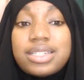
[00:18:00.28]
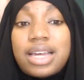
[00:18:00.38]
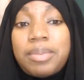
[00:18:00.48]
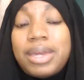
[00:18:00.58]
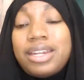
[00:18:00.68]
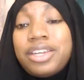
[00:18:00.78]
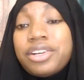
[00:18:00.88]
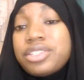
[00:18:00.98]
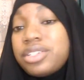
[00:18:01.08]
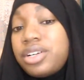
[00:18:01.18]
made
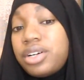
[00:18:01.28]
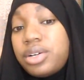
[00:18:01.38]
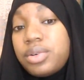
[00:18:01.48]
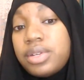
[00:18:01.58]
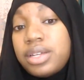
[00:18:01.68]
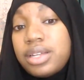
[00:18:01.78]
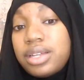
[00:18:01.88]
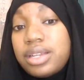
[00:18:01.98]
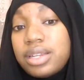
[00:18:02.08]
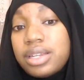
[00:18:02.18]
years ago
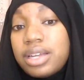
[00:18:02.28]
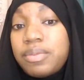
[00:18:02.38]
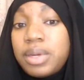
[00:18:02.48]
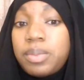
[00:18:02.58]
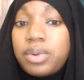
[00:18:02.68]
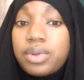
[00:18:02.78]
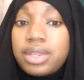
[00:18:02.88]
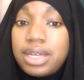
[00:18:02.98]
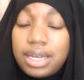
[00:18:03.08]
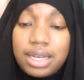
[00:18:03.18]
left people
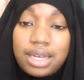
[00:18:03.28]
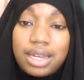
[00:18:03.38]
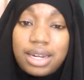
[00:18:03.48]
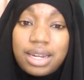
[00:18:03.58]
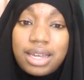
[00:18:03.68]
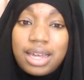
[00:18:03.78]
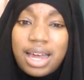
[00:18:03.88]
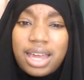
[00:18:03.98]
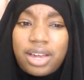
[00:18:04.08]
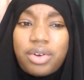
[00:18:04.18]
thinking I
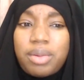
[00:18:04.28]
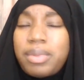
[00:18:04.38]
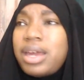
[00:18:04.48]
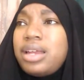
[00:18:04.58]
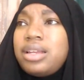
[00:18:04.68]
had gone mad.